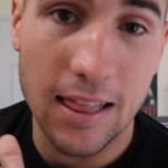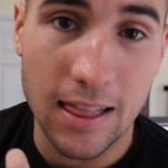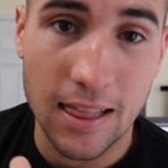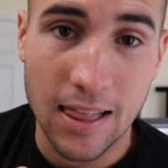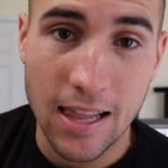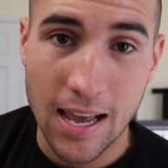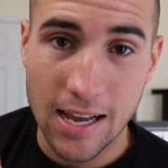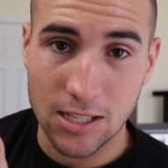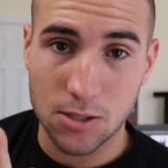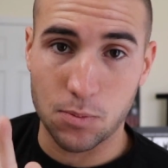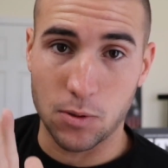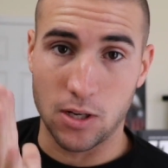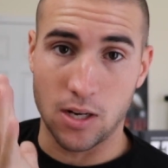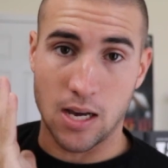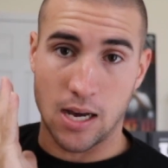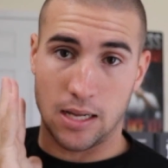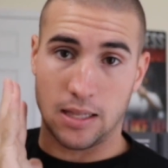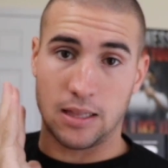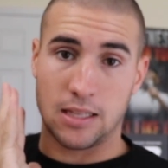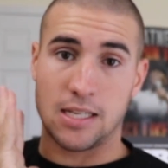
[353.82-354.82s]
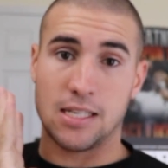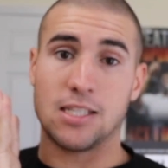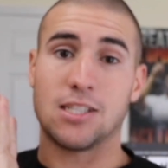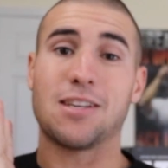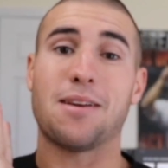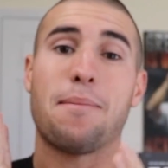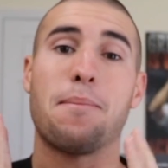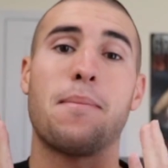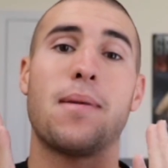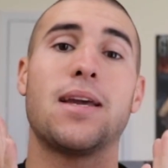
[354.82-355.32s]
last but not
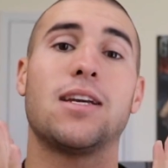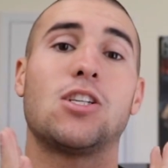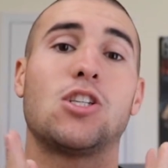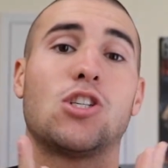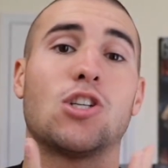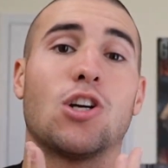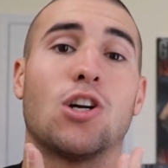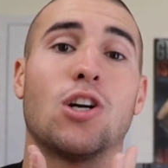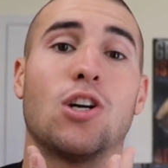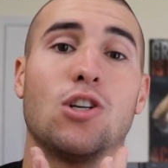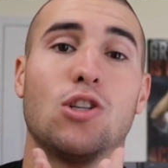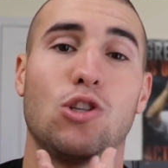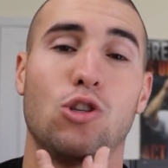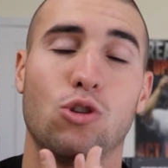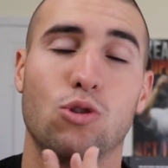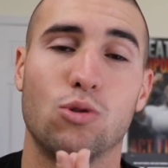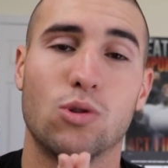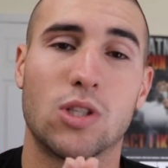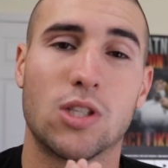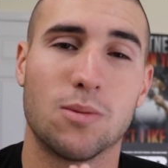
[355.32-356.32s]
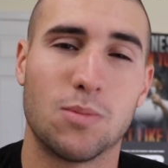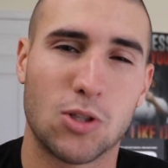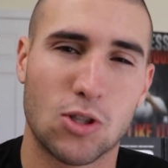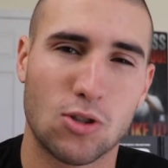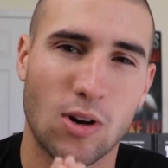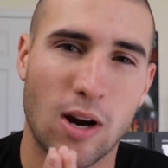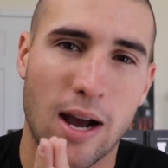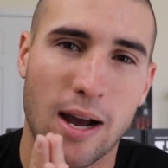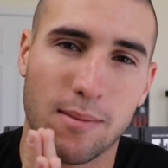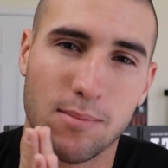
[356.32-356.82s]
least, make sure you
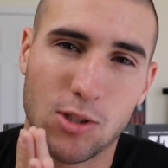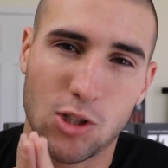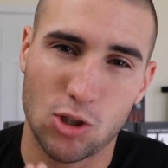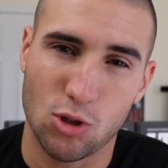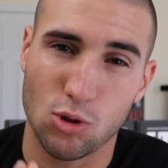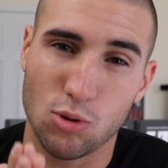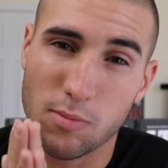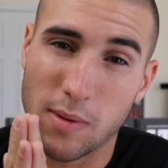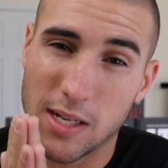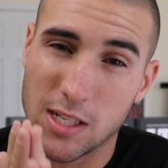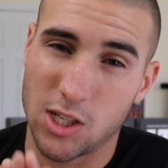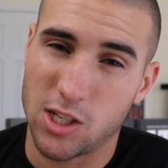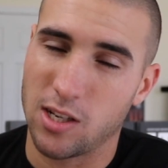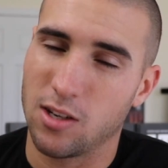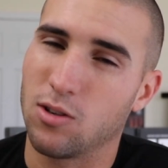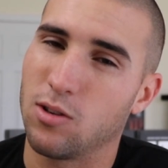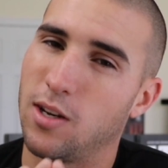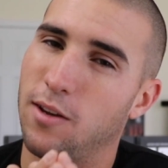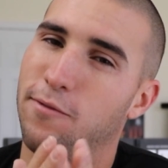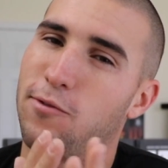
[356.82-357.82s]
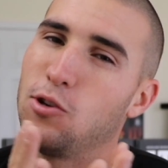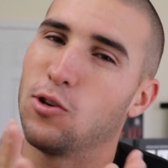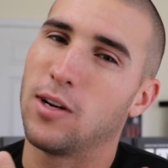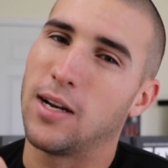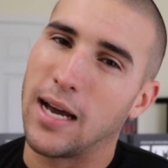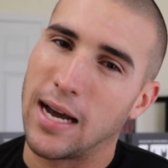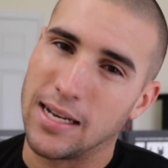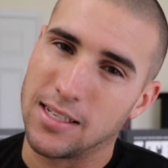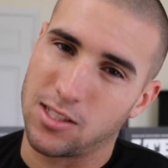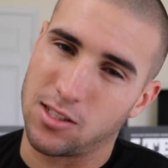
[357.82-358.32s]
subscribe to my channel. If you're
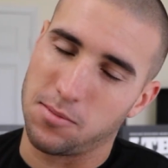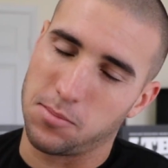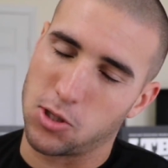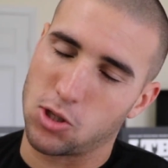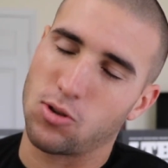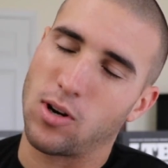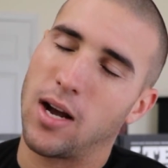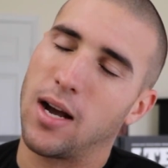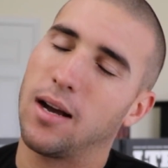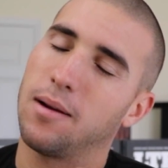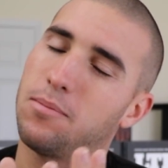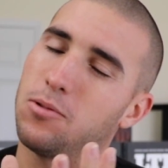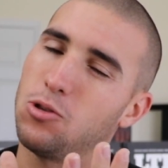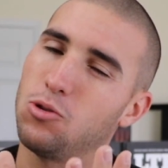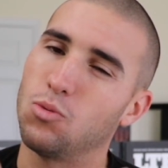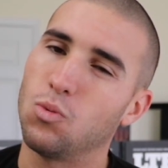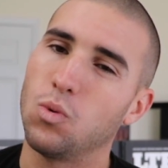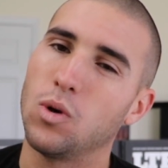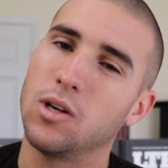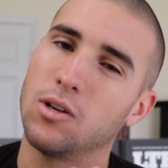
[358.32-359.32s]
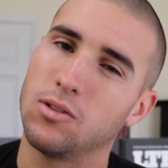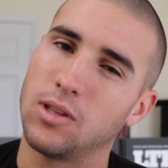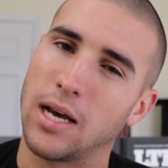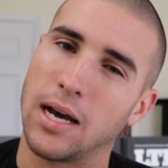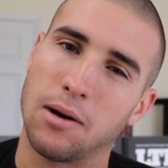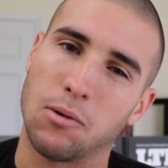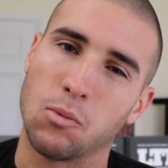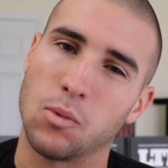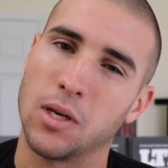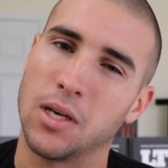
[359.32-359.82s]
not subscribed, you will
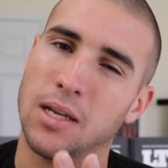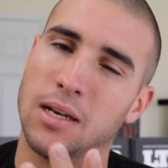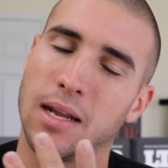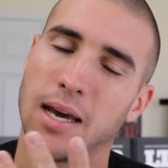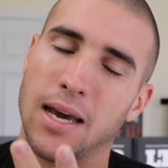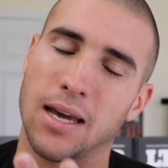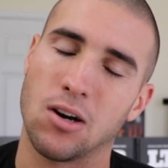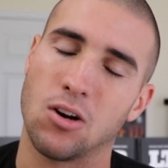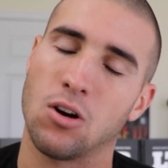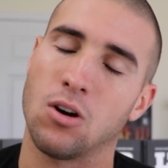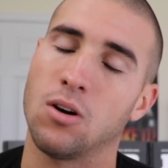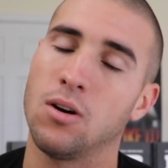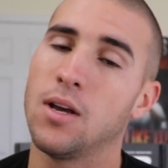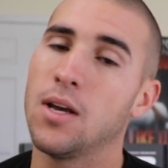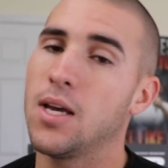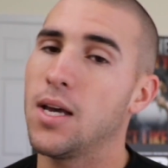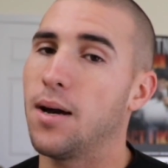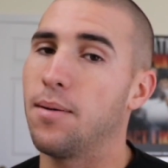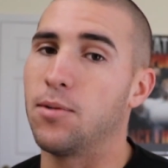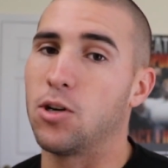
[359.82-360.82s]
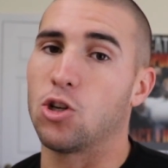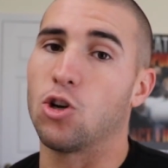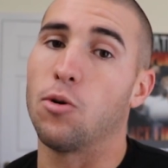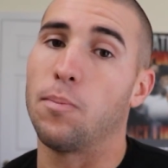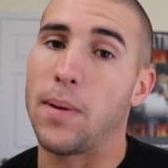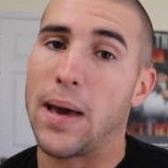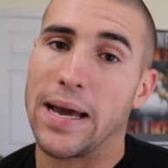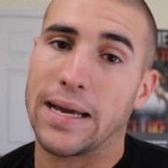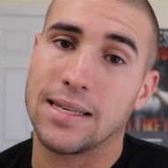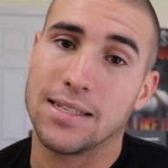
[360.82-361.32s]
not win at all. I'm gonna go
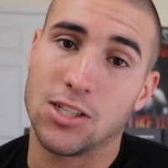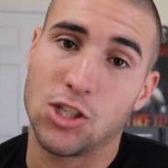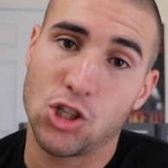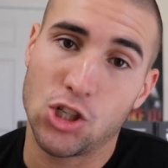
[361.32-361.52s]
back and